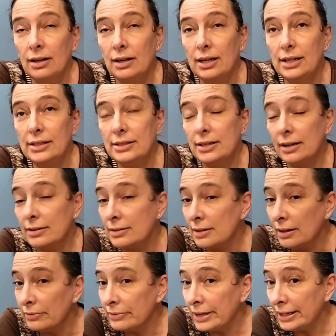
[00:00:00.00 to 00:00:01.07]
It does
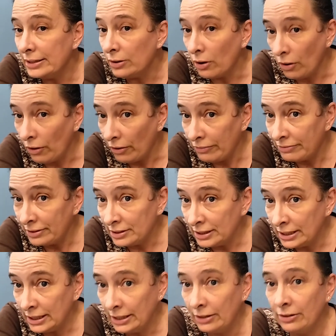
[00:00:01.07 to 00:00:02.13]
not rain often
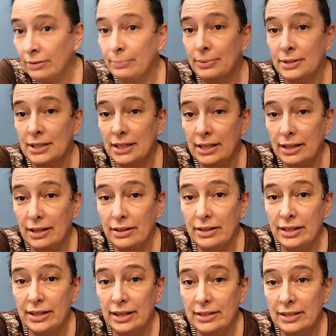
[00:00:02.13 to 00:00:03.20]
here, particularly
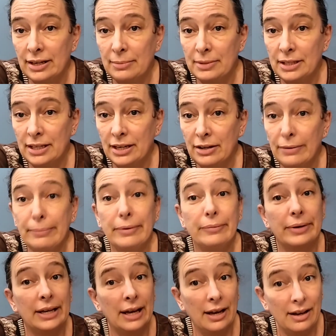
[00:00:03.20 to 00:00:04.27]
that time of the year, but
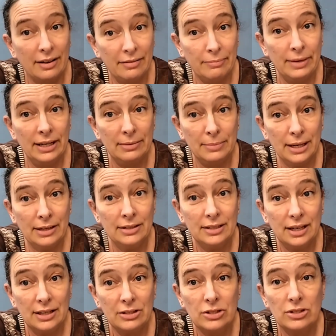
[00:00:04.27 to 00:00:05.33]
we have made mad
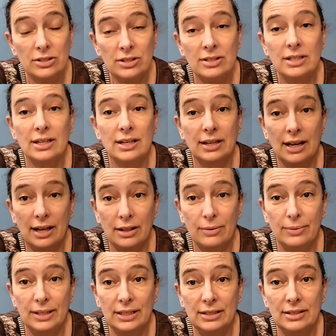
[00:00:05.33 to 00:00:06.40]
dashes to get
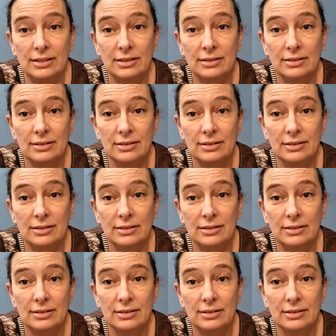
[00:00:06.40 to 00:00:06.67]
Halloween